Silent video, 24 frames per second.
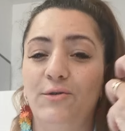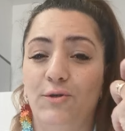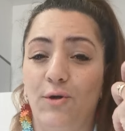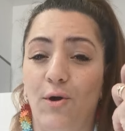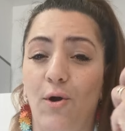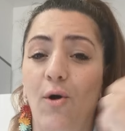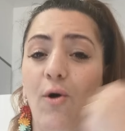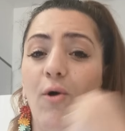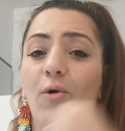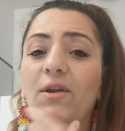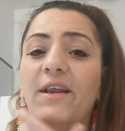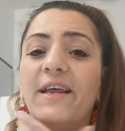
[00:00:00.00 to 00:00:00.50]

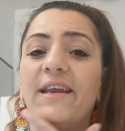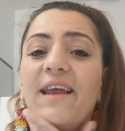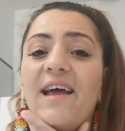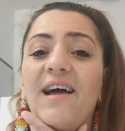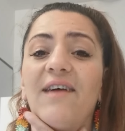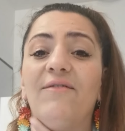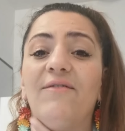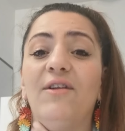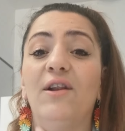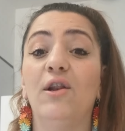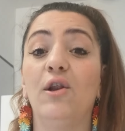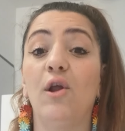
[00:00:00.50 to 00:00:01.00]
tall and
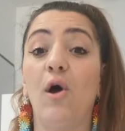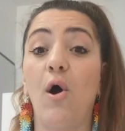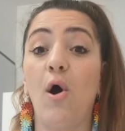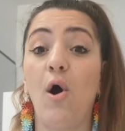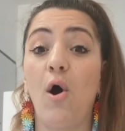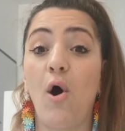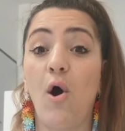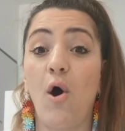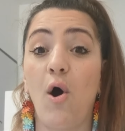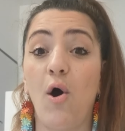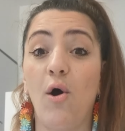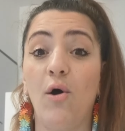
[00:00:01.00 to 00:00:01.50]
have a
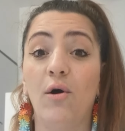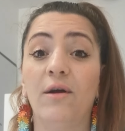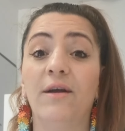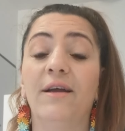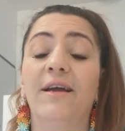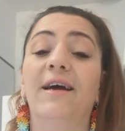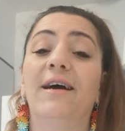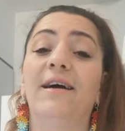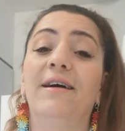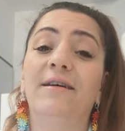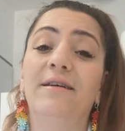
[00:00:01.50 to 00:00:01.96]
long